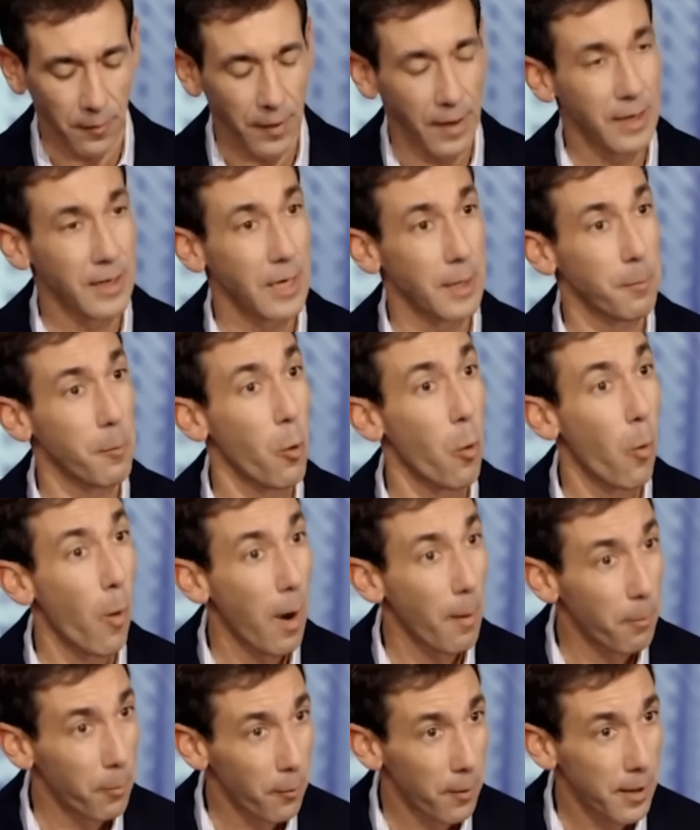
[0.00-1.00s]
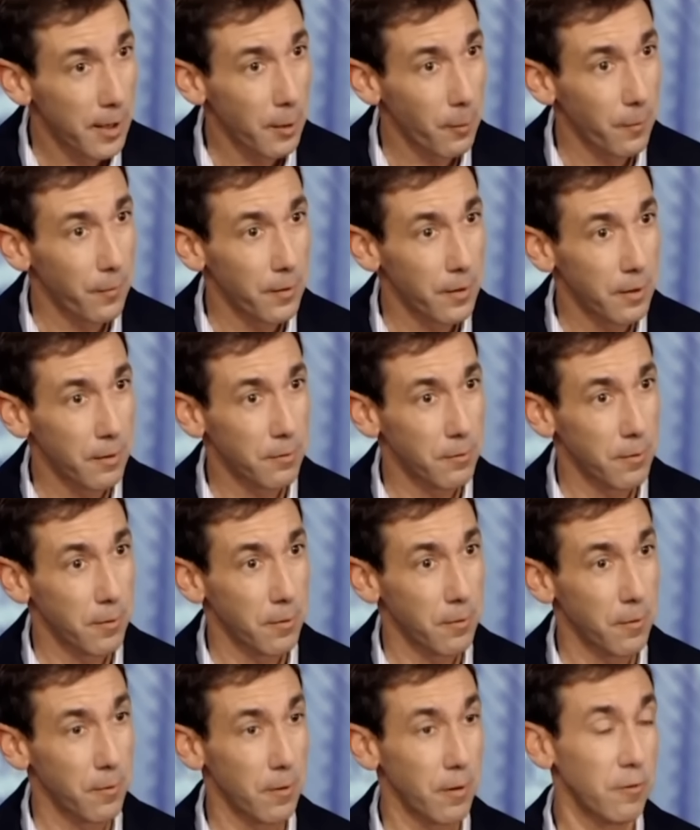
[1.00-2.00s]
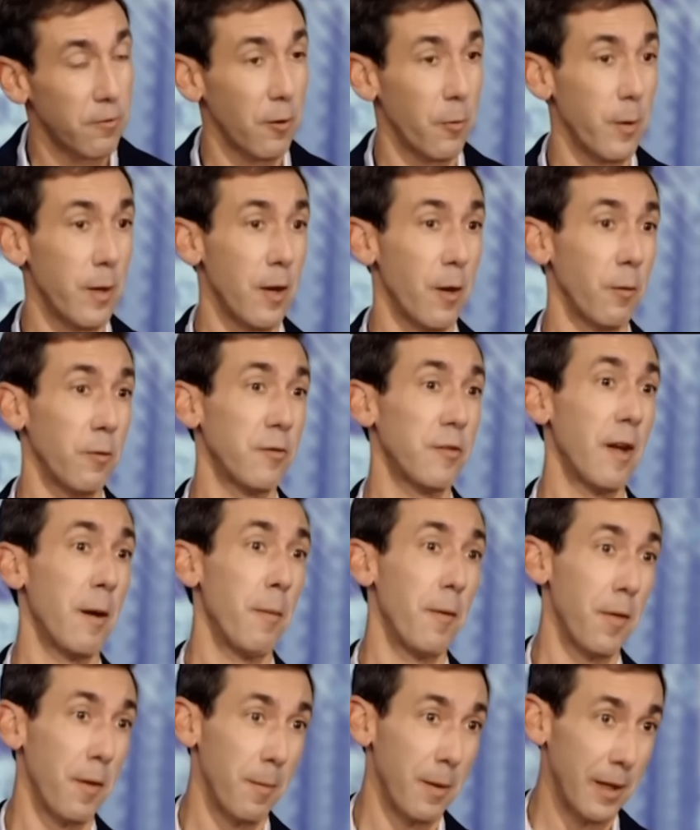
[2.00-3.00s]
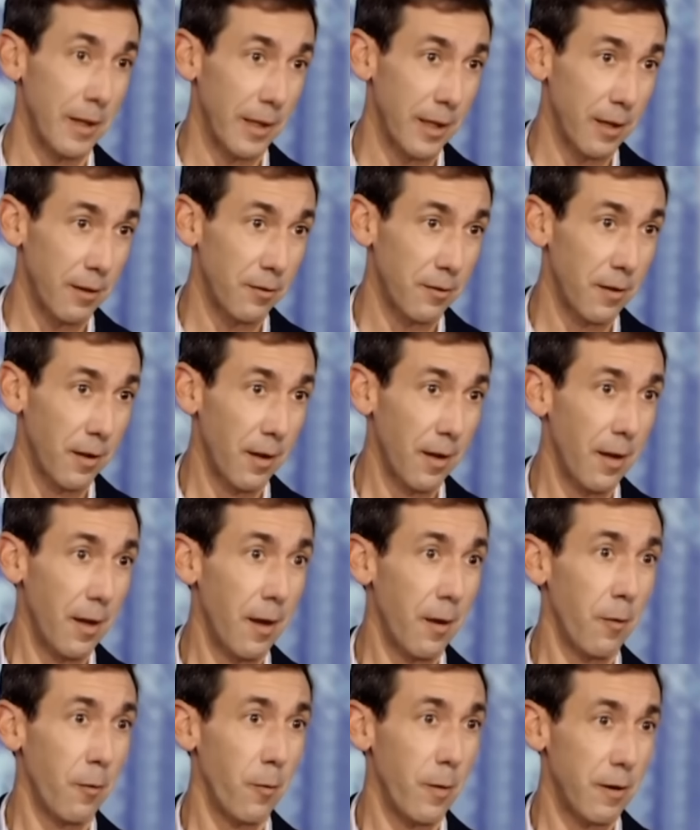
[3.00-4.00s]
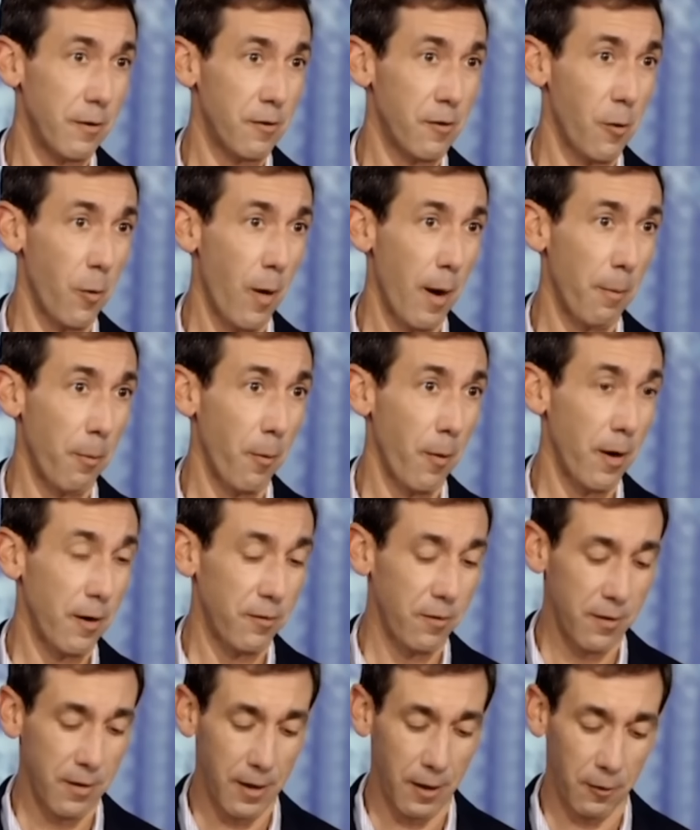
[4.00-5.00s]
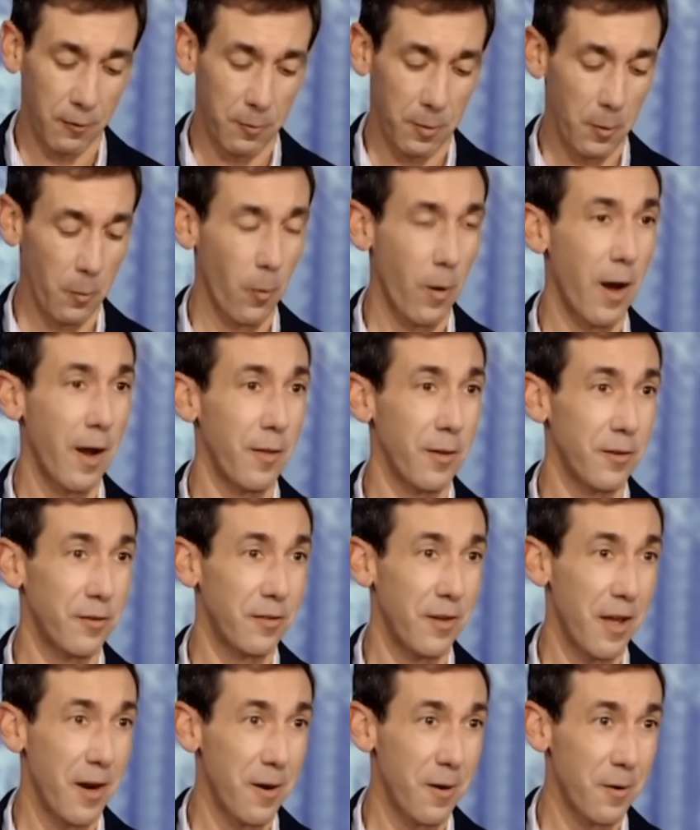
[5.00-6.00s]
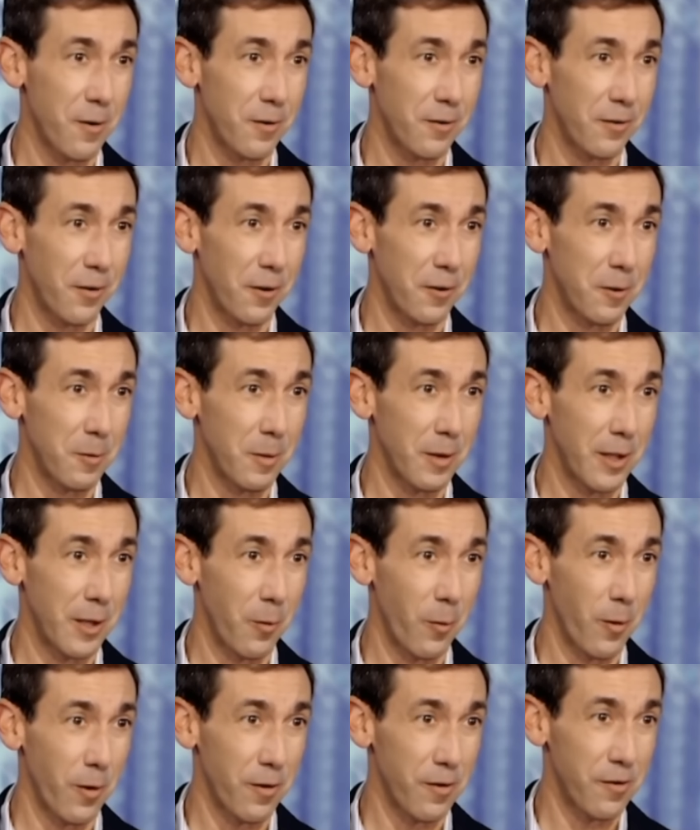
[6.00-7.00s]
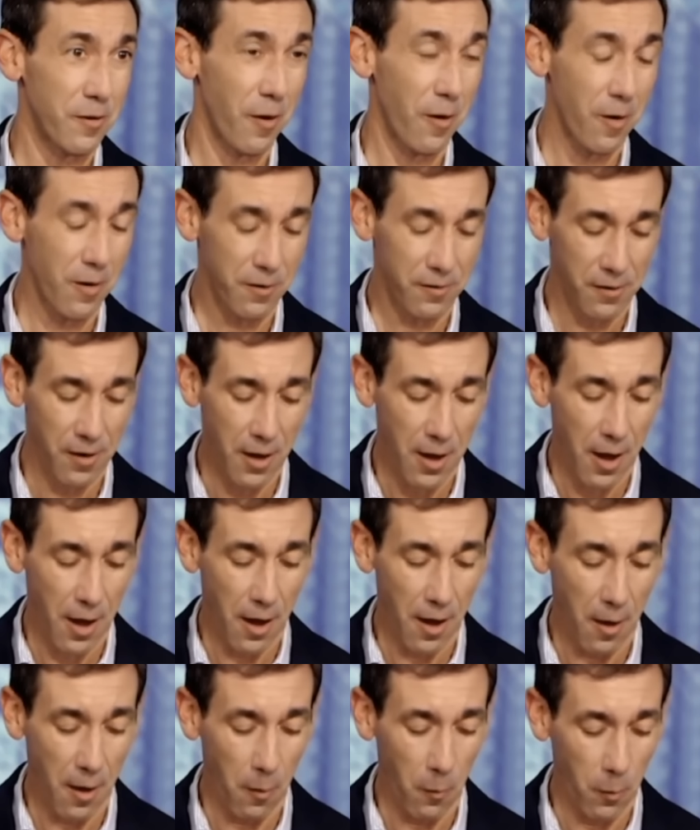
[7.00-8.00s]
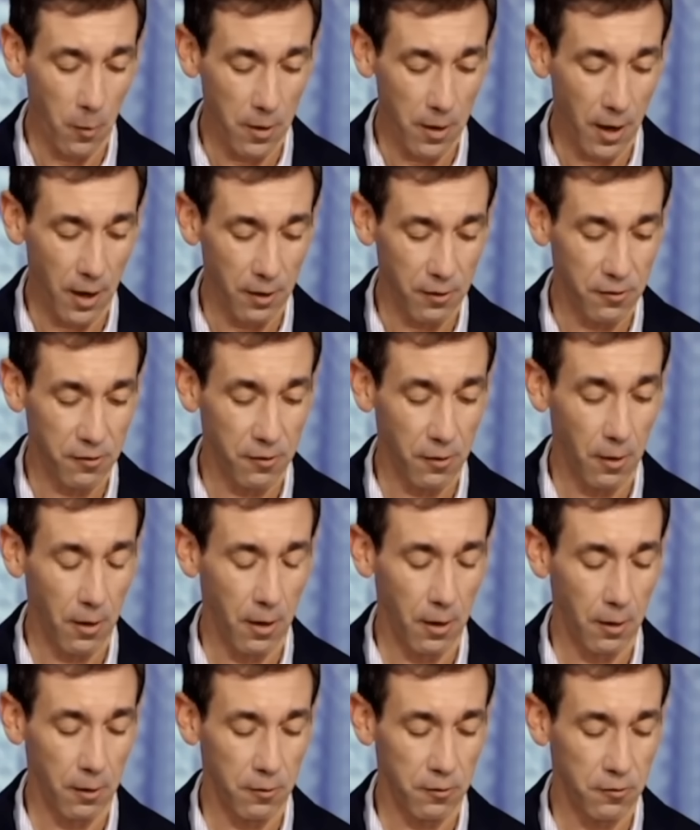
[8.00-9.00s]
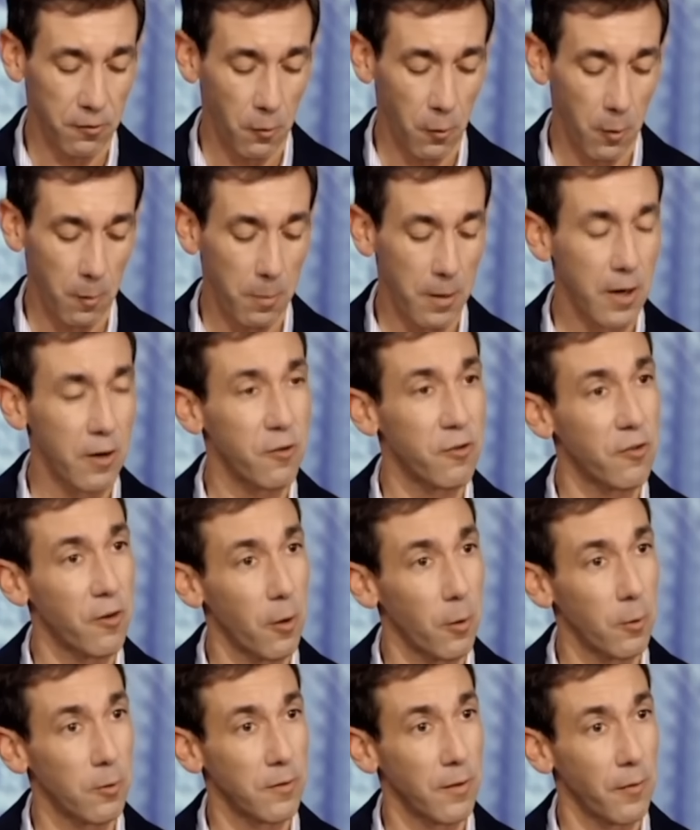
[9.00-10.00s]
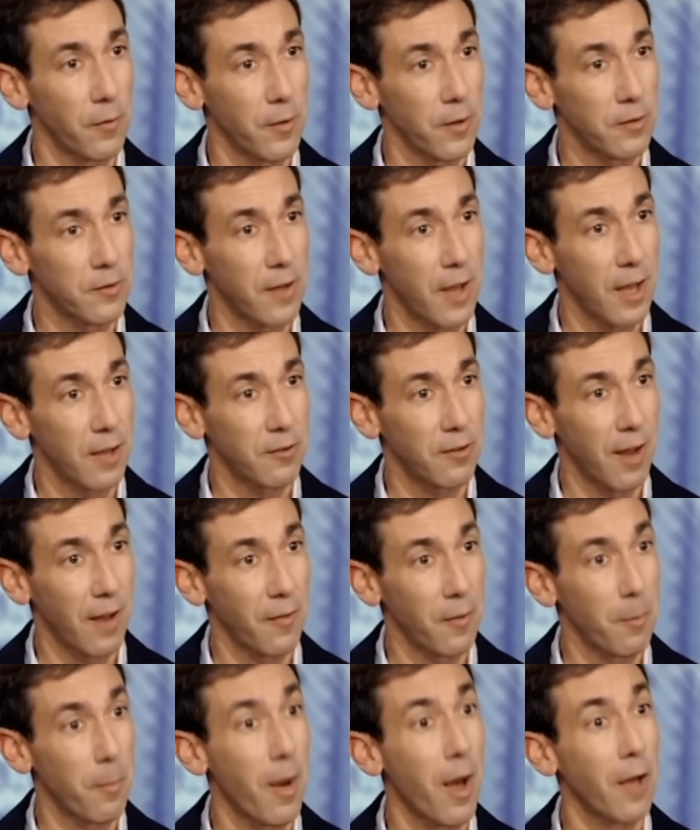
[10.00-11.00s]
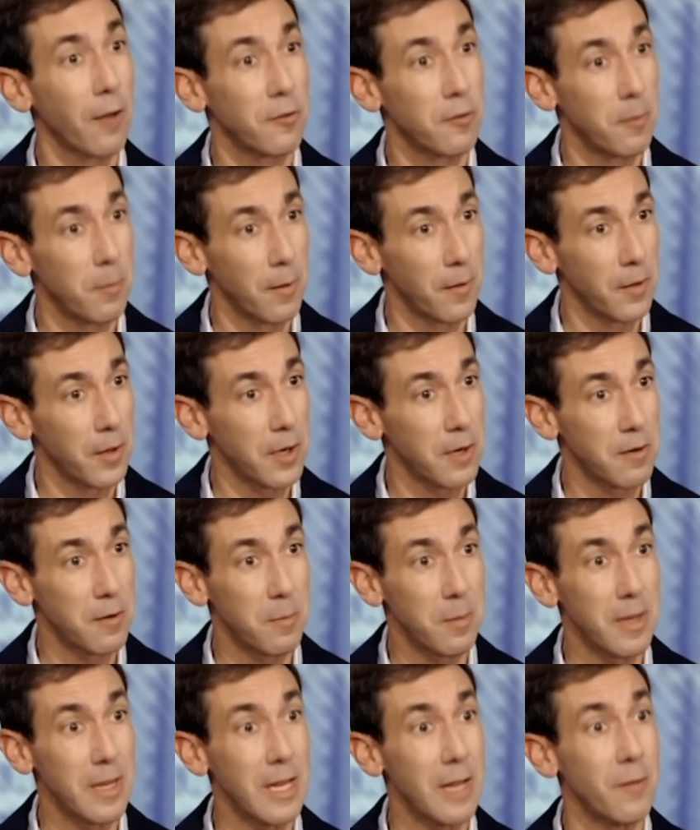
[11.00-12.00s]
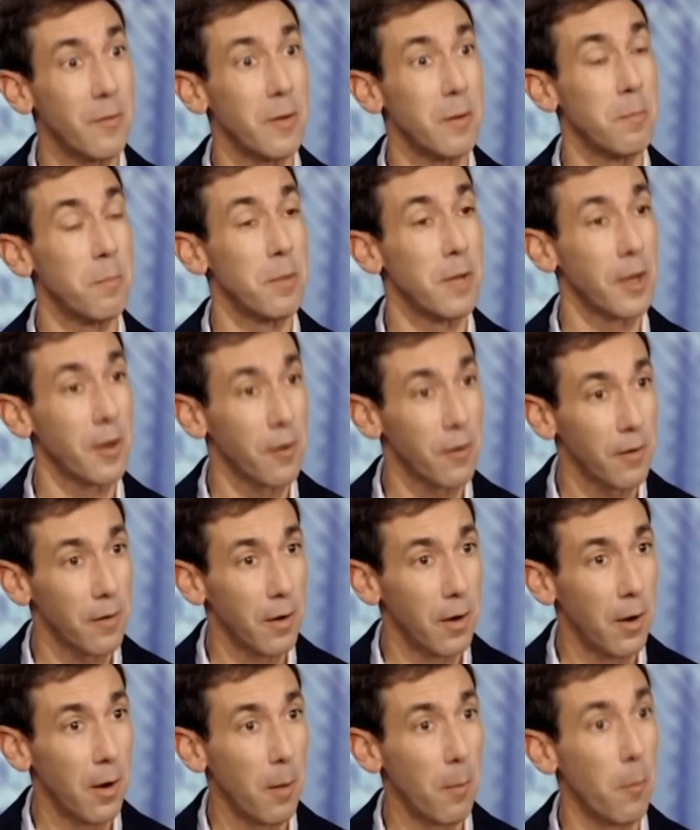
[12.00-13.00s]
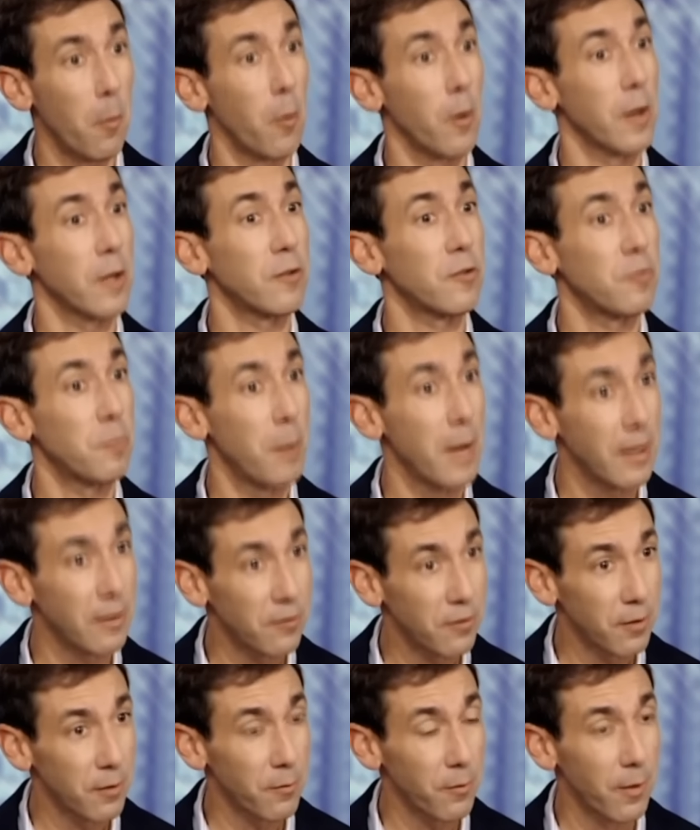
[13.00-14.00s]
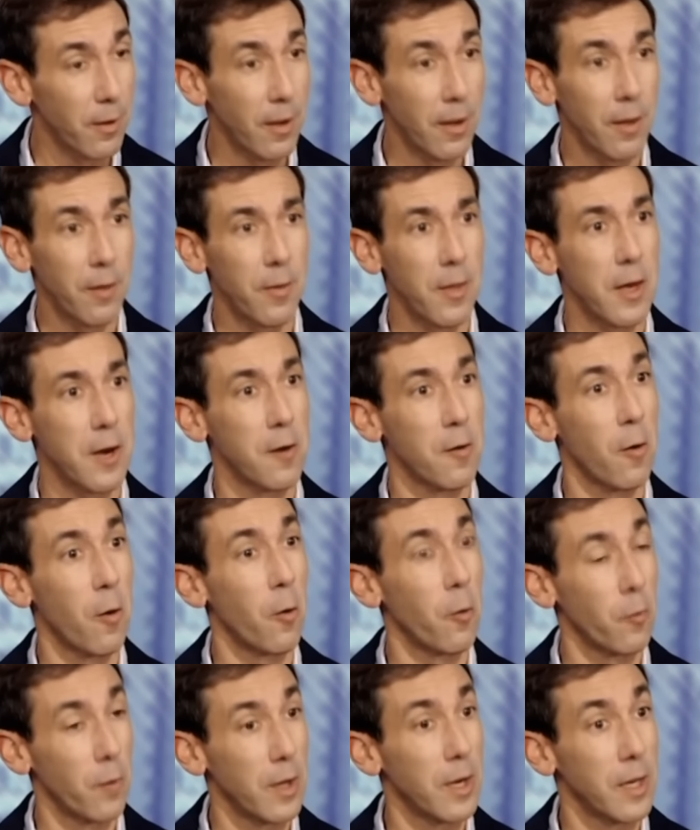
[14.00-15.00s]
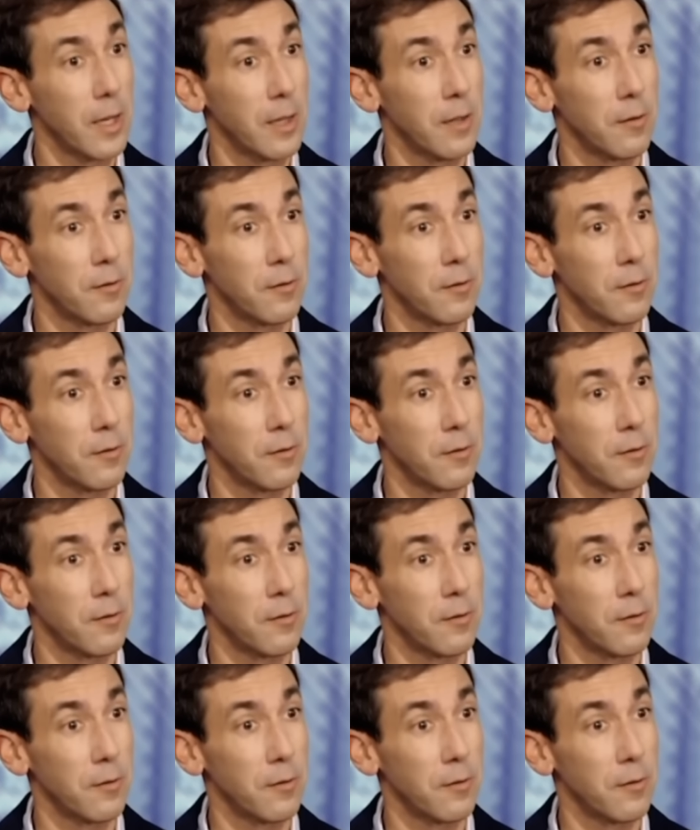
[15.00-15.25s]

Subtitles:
They ended up cooperating with the district attorney, so we know some of them at least reached cooperation deals. But why the senators ultimately weren't charged, we're not sure. But it shows that this case had the possibility to be even bigger more expansive than it already